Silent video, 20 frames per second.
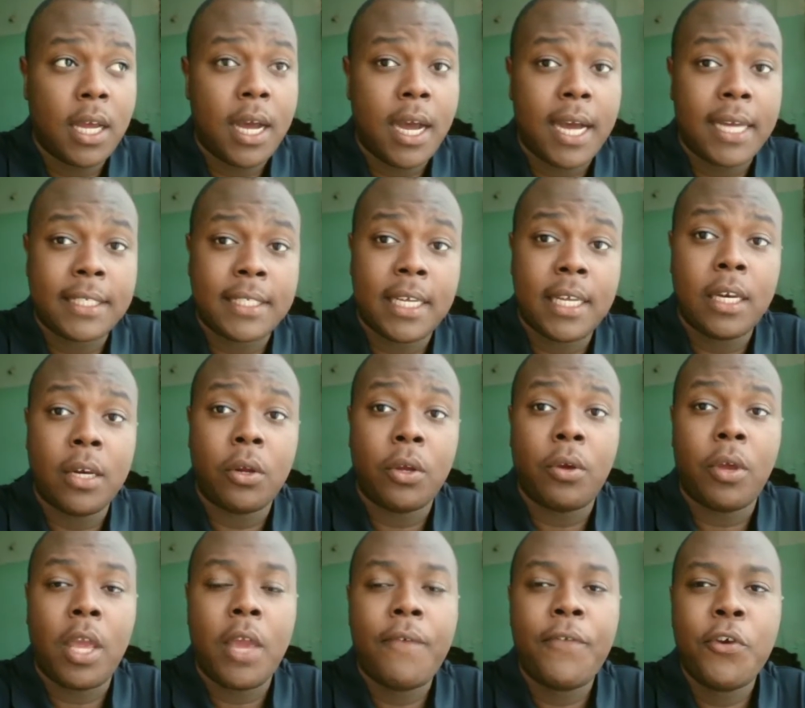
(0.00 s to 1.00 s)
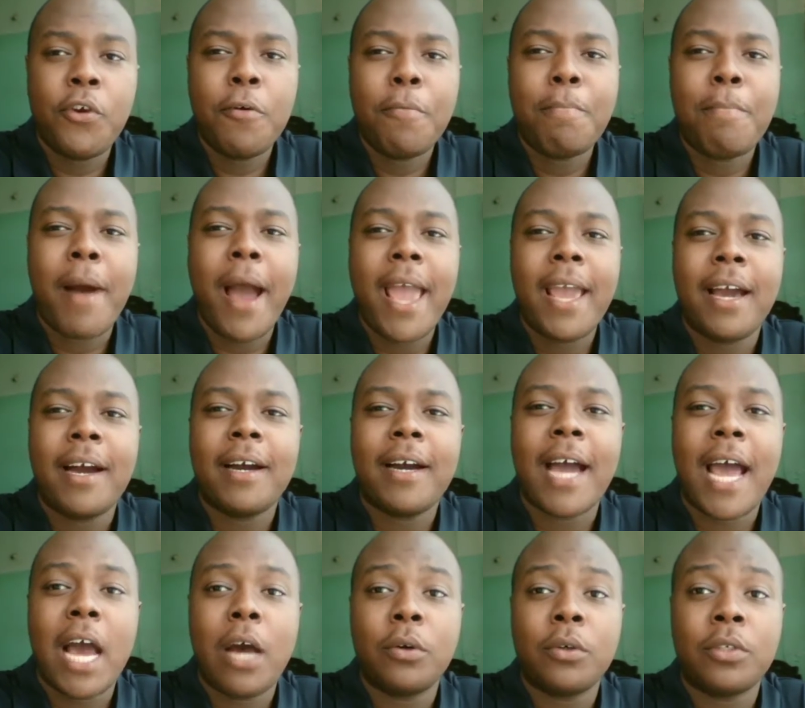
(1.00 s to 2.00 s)
As in, if you buy her
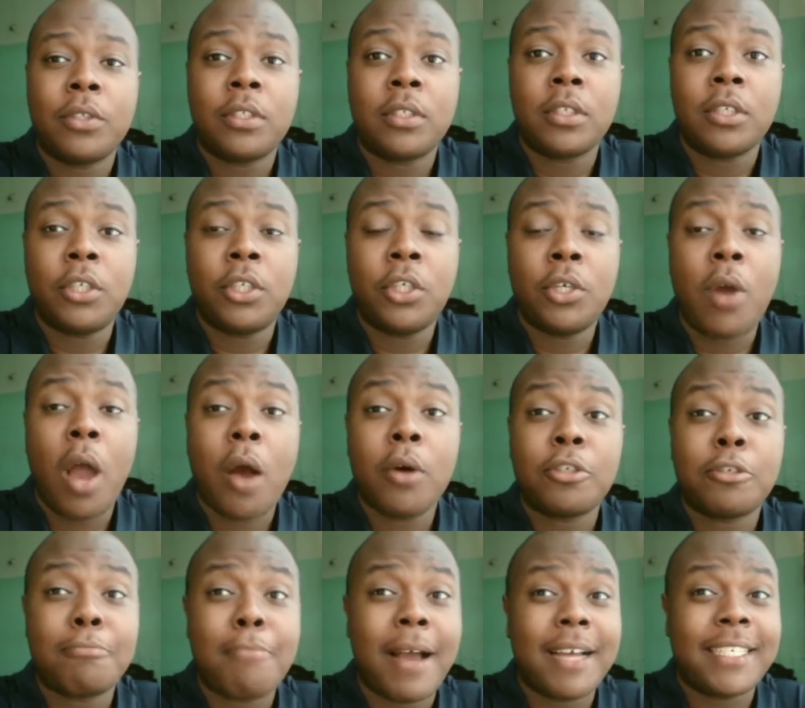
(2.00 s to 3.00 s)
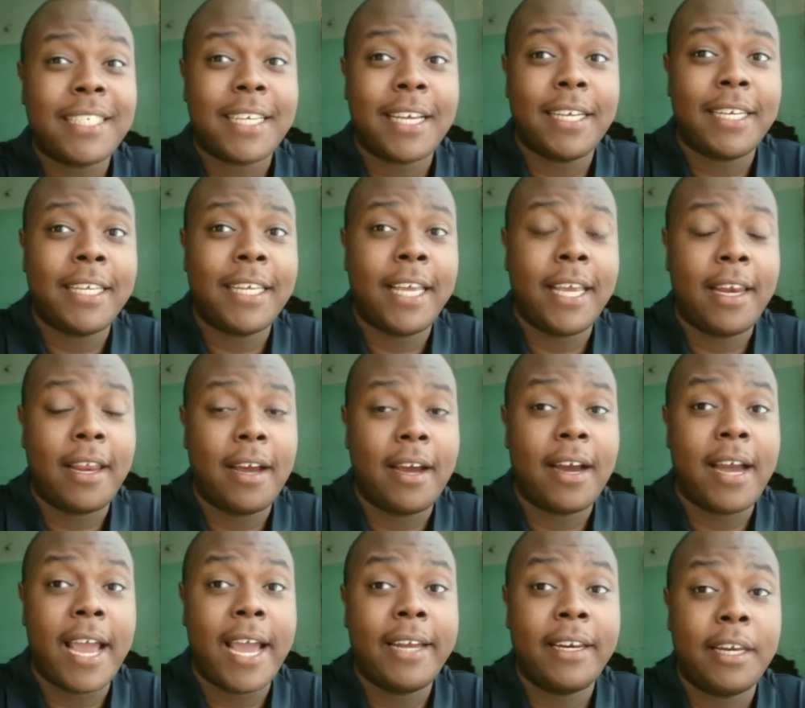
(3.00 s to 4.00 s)
house, you automatically get her
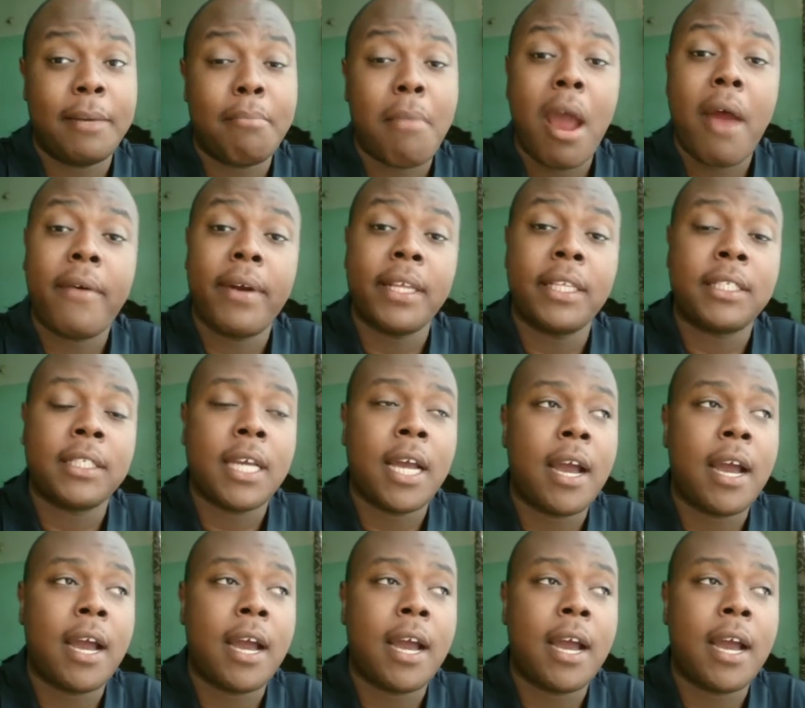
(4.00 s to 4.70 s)
hand in marriage.